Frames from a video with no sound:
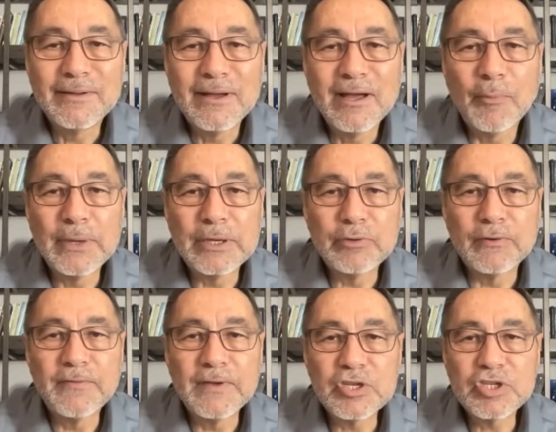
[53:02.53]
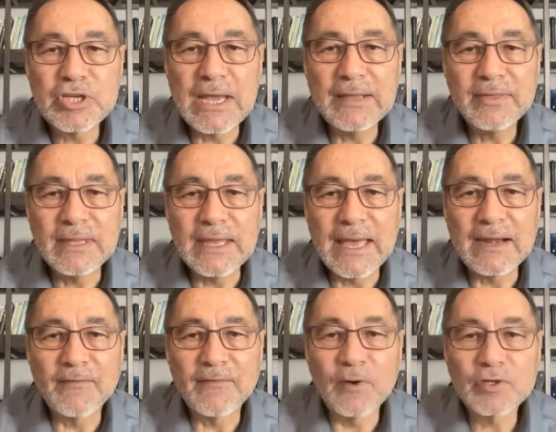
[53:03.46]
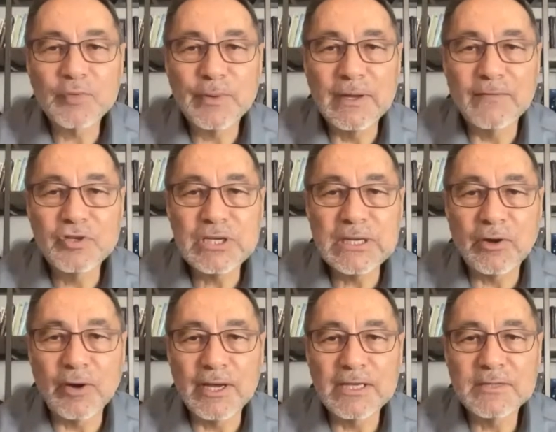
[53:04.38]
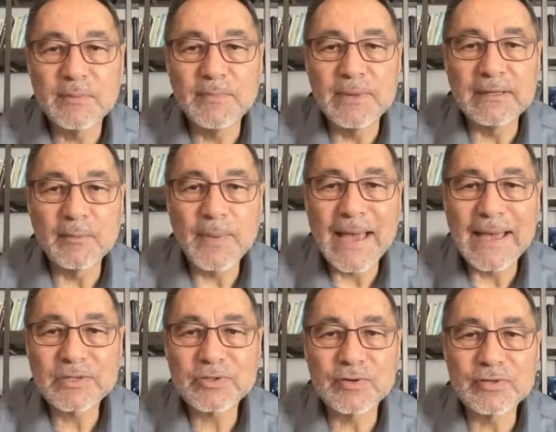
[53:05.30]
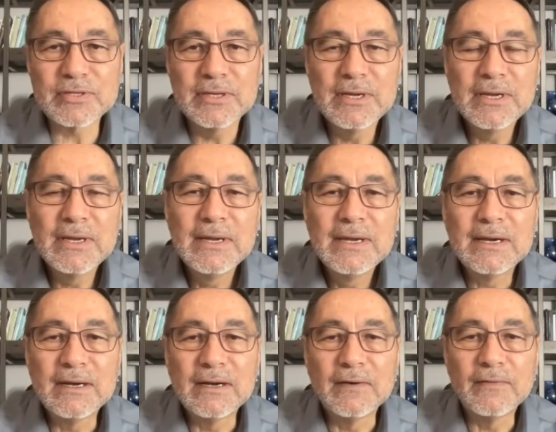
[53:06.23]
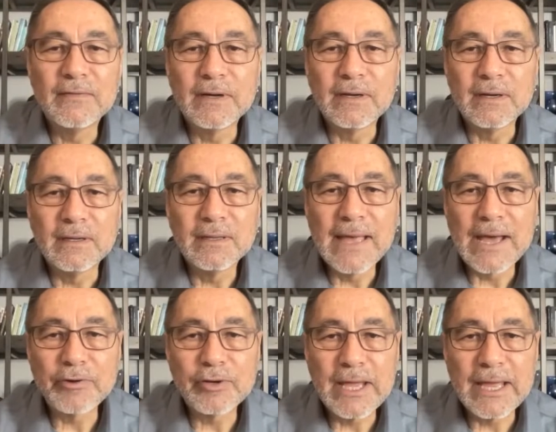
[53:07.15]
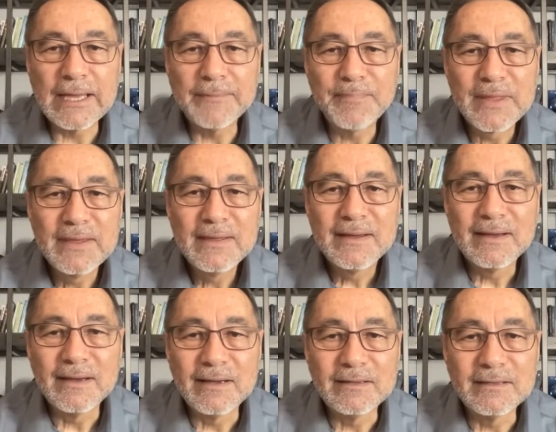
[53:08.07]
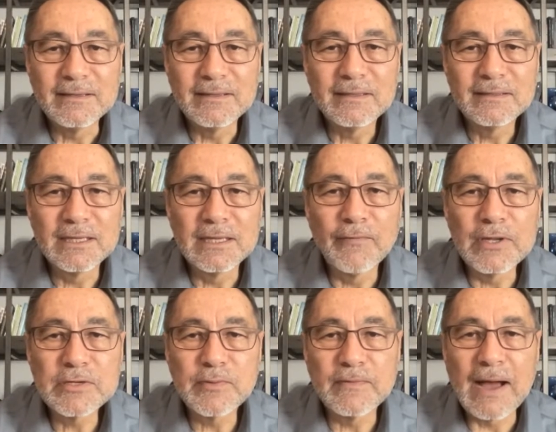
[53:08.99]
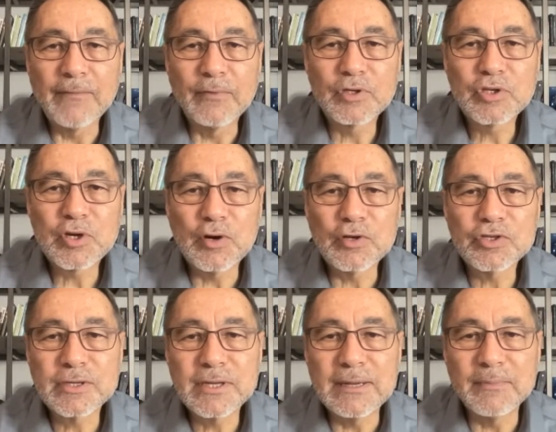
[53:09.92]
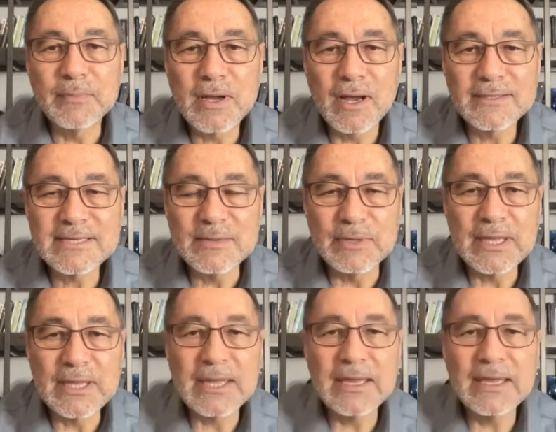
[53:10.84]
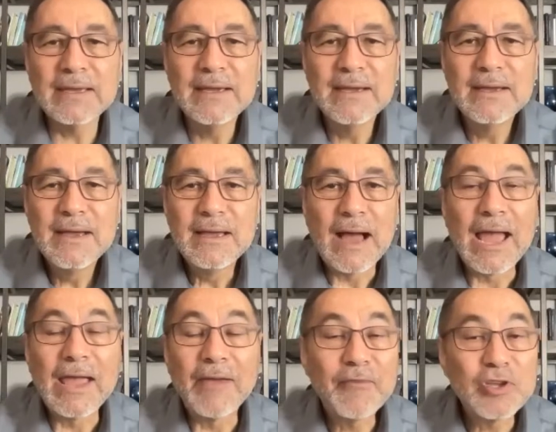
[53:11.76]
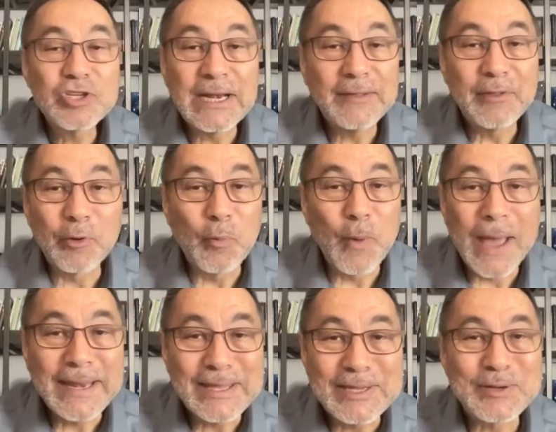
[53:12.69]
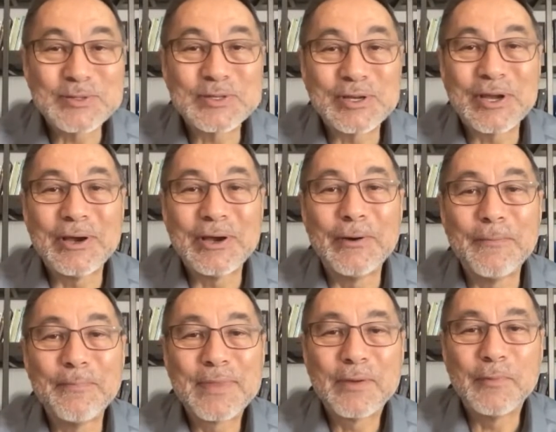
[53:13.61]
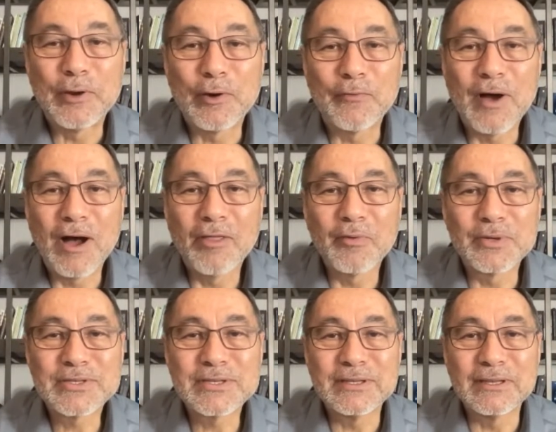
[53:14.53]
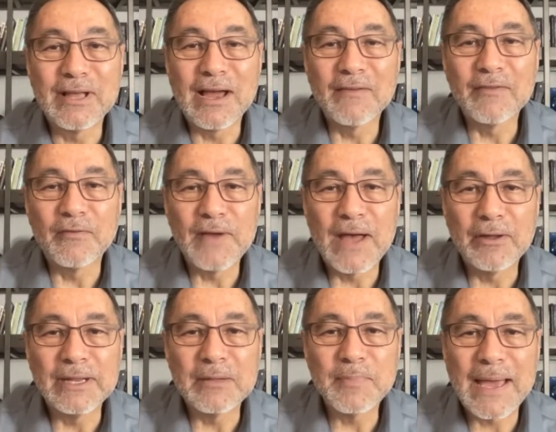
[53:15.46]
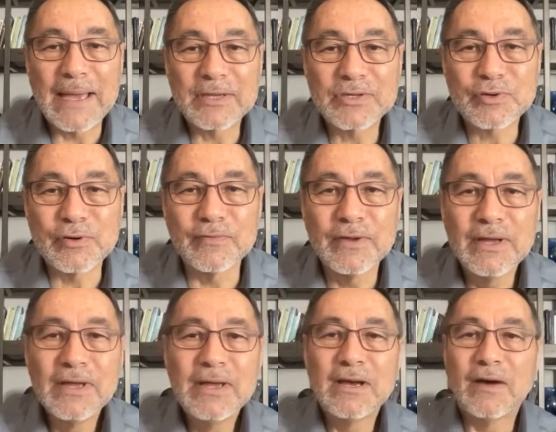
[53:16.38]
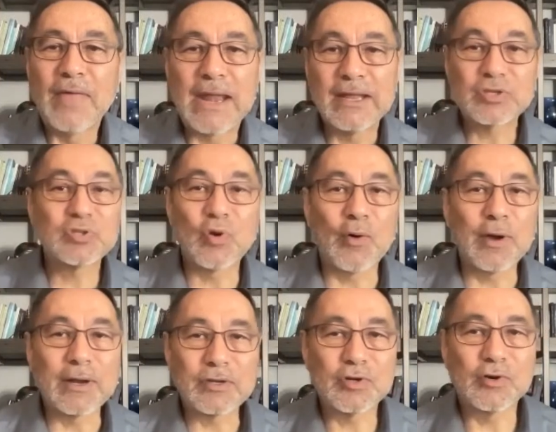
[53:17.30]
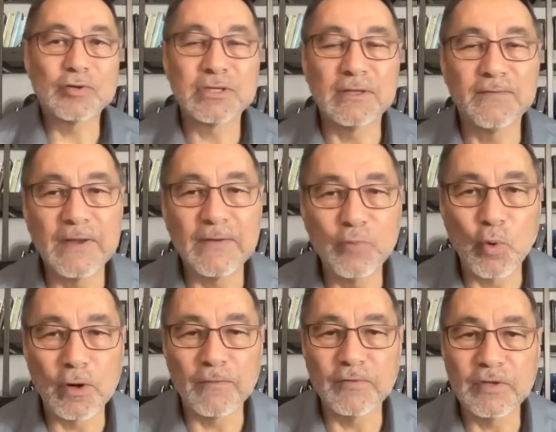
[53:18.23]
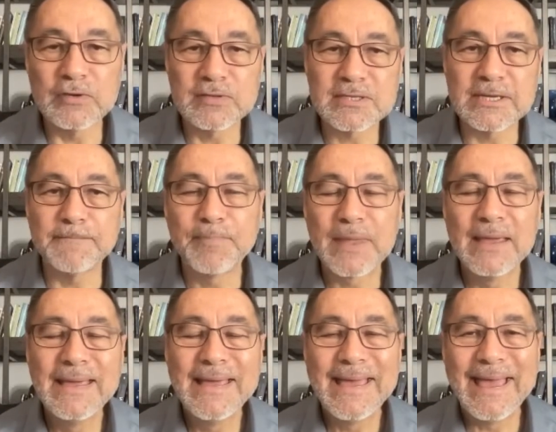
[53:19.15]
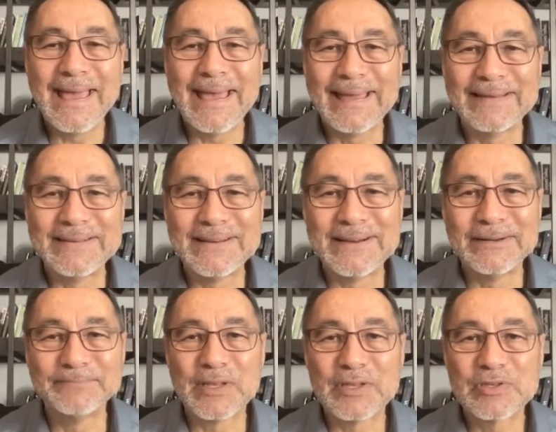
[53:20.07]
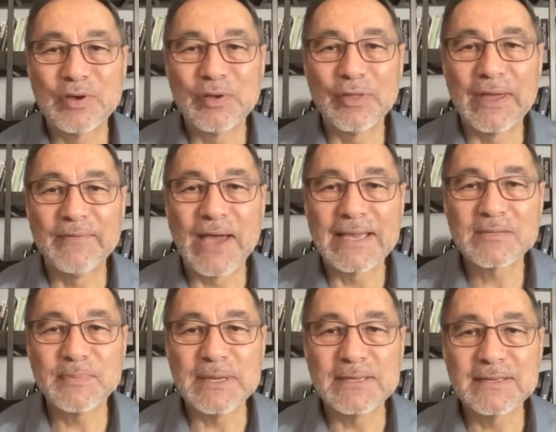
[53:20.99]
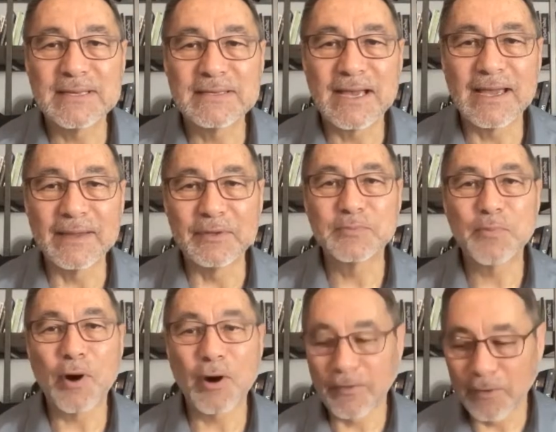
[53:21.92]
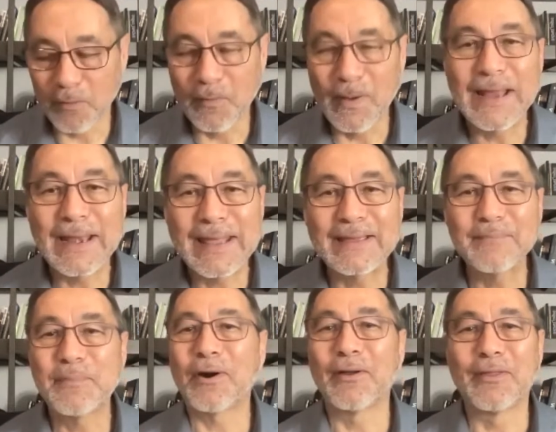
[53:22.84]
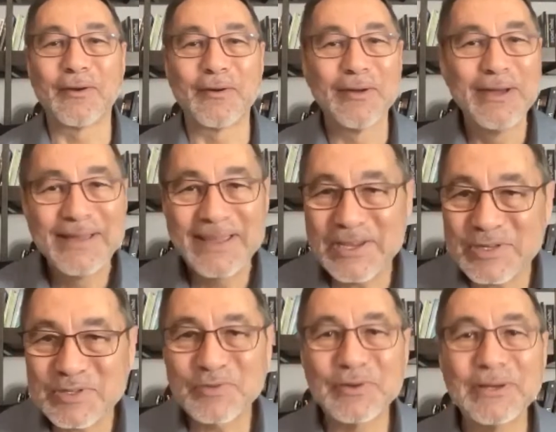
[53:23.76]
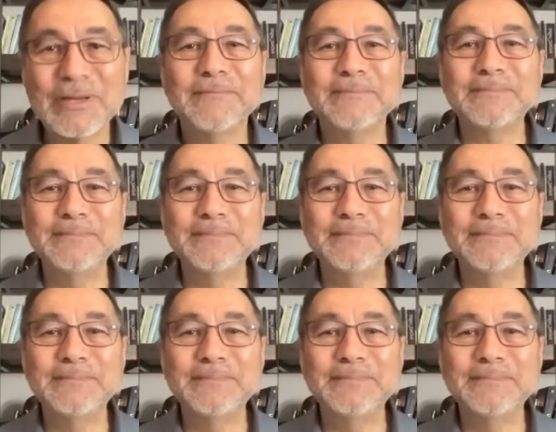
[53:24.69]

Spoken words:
helping to officiate the anniversary of she and her husband being the pastors of Latter-day Deliverance Revival Church, Kim Kasi McKee. I officiated their wedding years ago when her father was still alive, the founding pastor of that historic church in the Fifth Ward of Houston. And so they've asked me, since I was part of their wedding, part of their history,